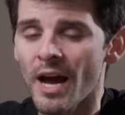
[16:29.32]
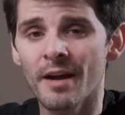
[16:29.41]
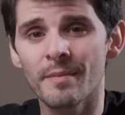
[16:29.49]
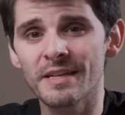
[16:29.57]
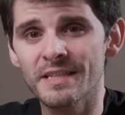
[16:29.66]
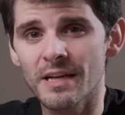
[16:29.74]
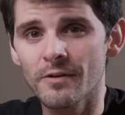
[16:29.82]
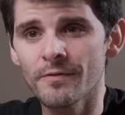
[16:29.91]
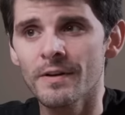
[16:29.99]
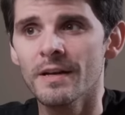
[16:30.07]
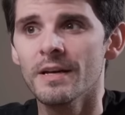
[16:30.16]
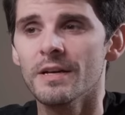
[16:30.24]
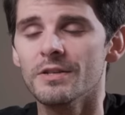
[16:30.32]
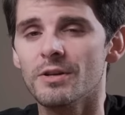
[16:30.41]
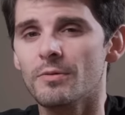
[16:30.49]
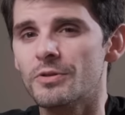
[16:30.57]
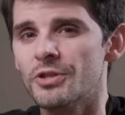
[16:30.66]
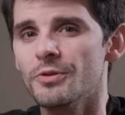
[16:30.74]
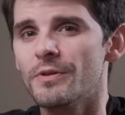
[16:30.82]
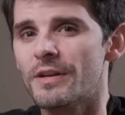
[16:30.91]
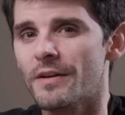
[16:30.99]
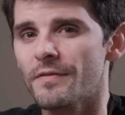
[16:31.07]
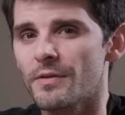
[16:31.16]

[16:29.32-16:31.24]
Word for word: I myself don't shoot enough